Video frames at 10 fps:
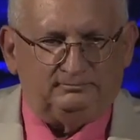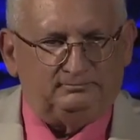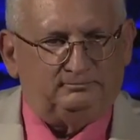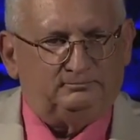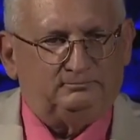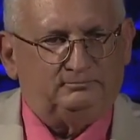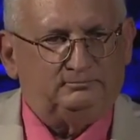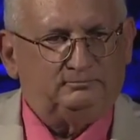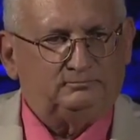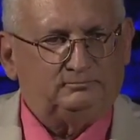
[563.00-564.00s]

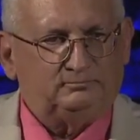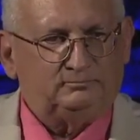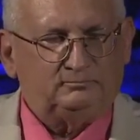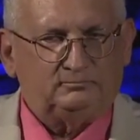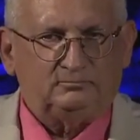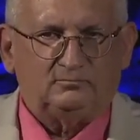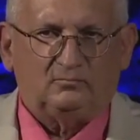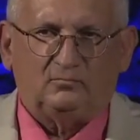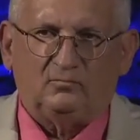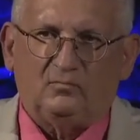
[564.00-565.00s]

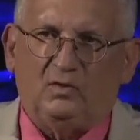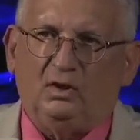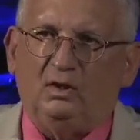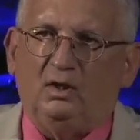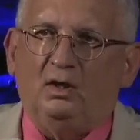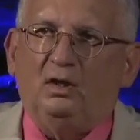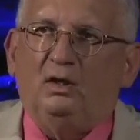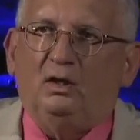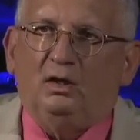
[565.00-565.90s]
(silence)